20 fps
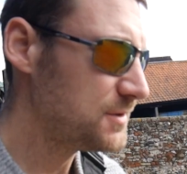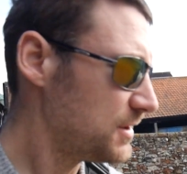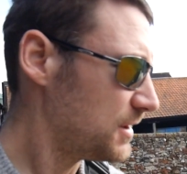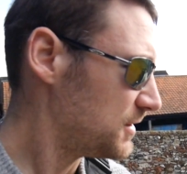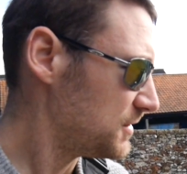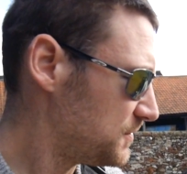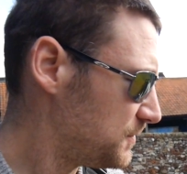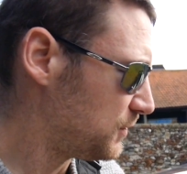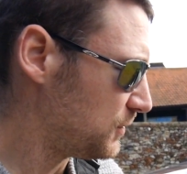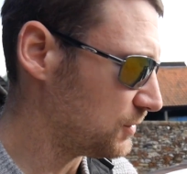
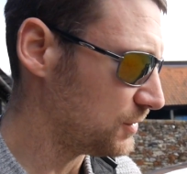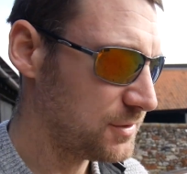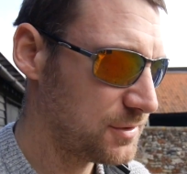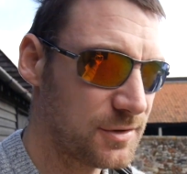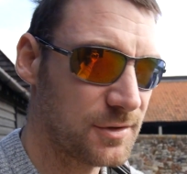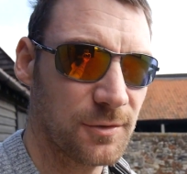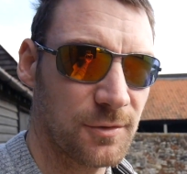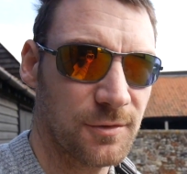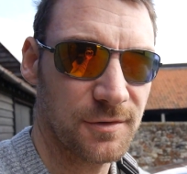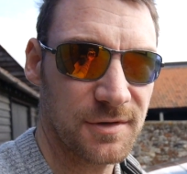Charge port
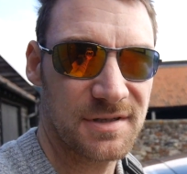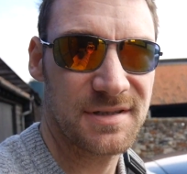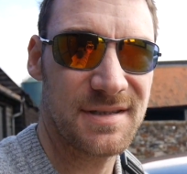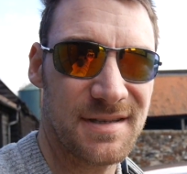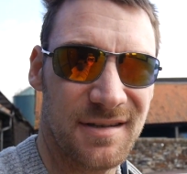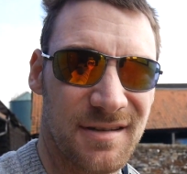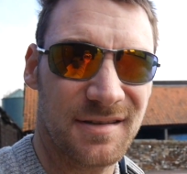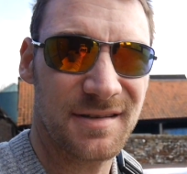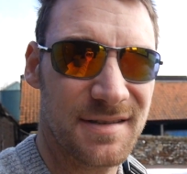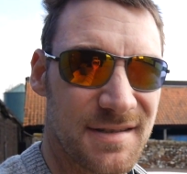door
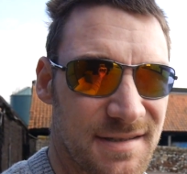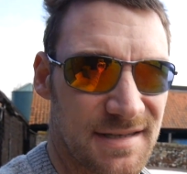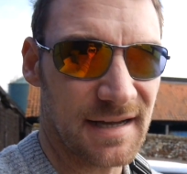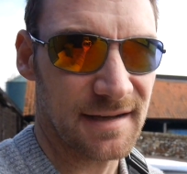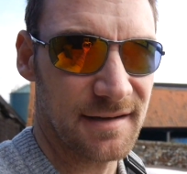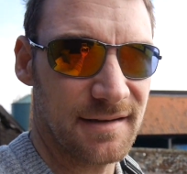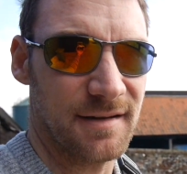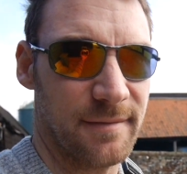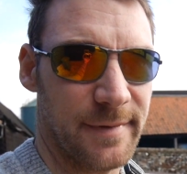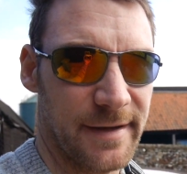still
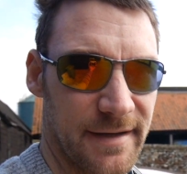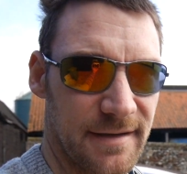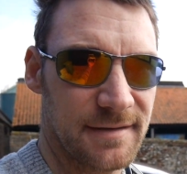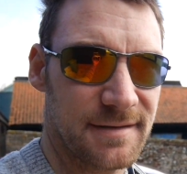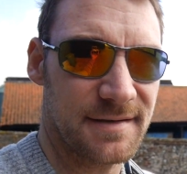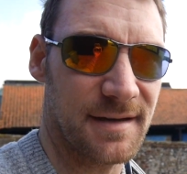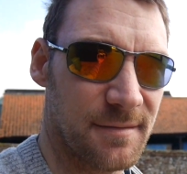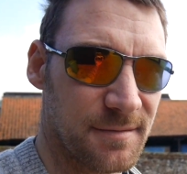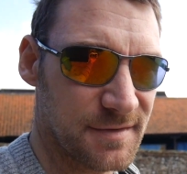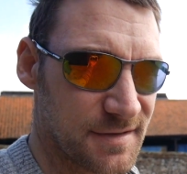sticks a bit
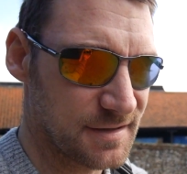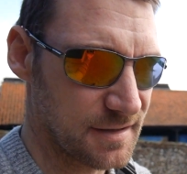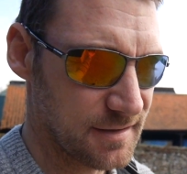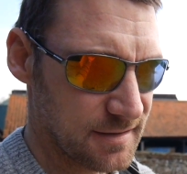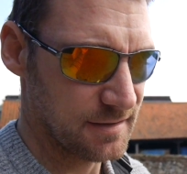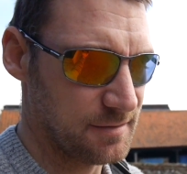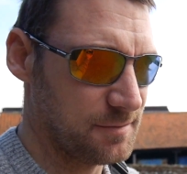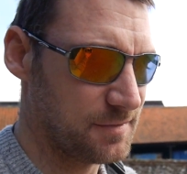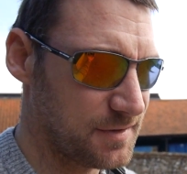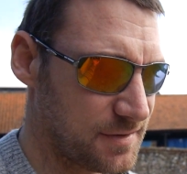
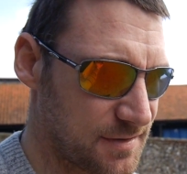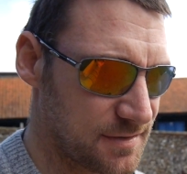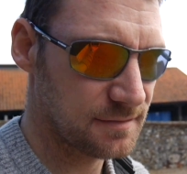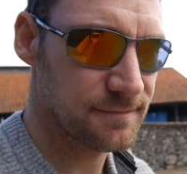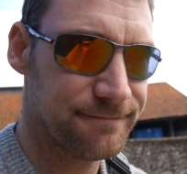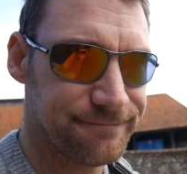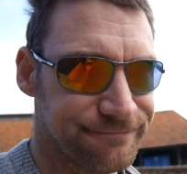sometimes.